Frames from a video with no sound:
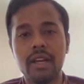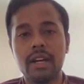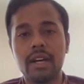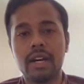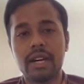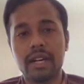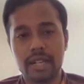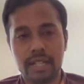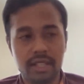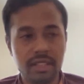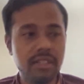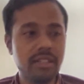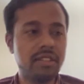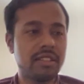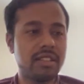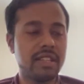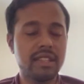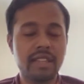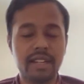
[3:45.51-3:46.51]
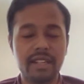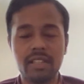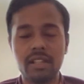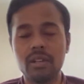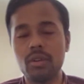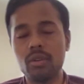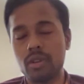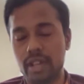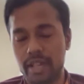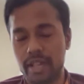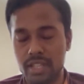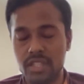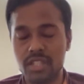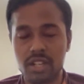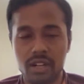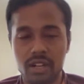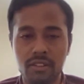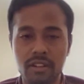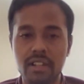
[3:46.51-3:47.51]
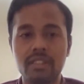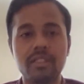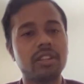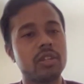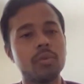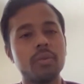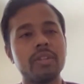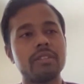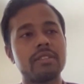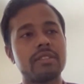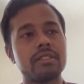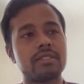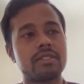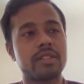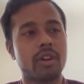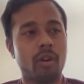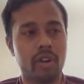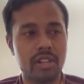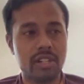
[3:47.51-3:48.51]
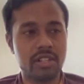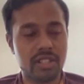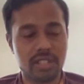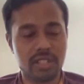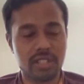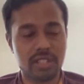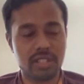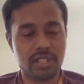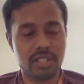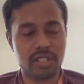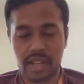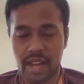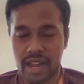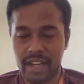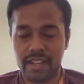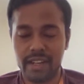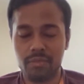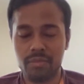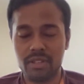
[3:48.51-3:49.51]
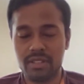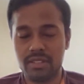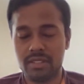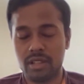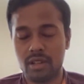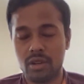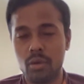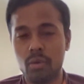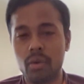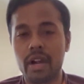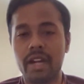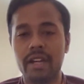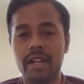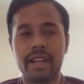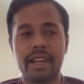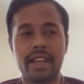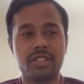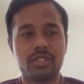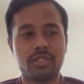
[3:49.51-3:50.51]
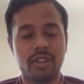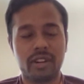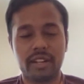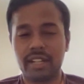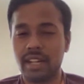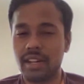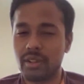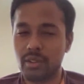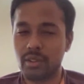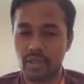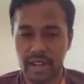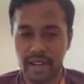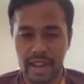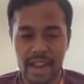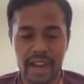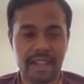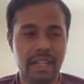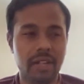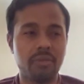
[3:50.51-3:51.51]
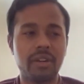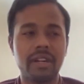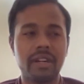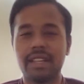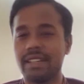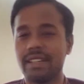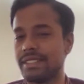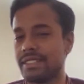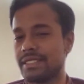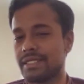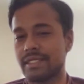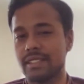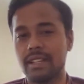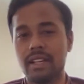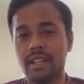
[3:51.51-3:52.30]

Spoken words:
Another thing that they look in general in the US is not just academics, they look at extracurricular activities,